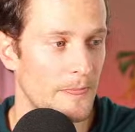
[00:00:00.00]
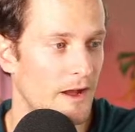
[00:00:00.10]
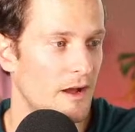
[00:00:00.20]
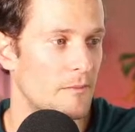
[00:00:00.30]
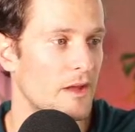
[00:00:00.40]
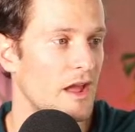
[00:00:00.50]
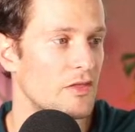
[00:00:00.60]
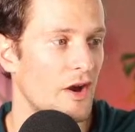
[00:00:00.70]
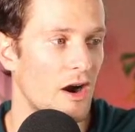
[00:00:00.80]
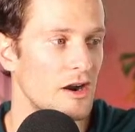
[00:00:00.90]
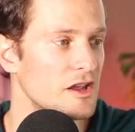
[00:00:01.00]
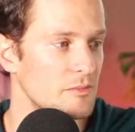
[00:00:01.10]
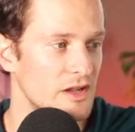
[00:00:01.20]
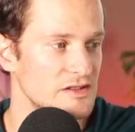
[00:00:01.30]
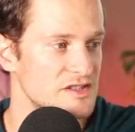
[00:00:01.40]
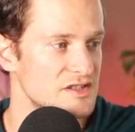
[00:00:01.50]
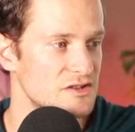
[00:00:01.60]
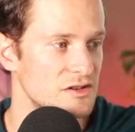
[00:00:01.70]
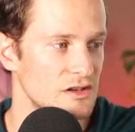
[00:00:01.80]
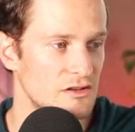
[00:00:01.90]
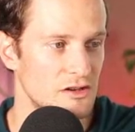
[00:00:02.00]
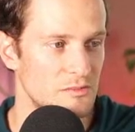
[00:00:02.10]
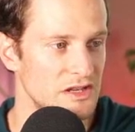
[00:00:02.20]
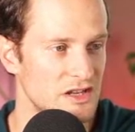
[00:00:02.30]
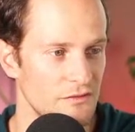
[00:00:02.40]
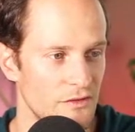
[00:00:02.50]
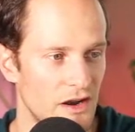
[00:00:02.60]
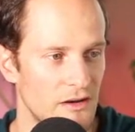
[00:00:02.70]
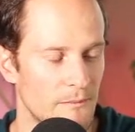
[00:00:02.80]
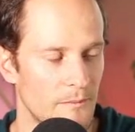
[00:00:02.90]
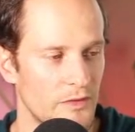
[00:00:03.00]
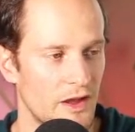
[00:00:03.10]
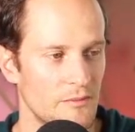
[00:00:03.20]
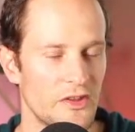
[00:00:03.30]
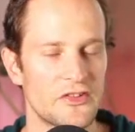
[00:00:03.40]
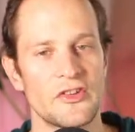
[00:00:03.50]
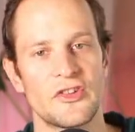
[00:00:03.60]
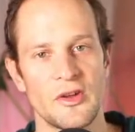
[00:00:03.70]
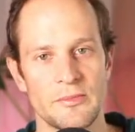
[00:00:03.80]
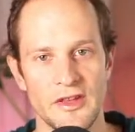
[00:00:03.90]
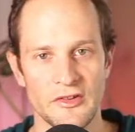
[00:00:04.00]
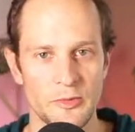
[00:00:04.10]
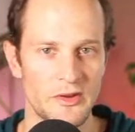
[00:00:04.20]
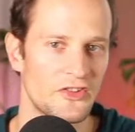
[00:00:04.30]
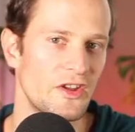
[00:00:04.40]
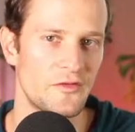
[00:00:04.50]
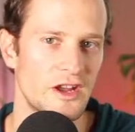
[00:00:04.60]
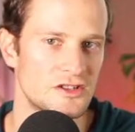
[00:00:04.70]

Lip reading: And the arguments to it could be different. This is something specific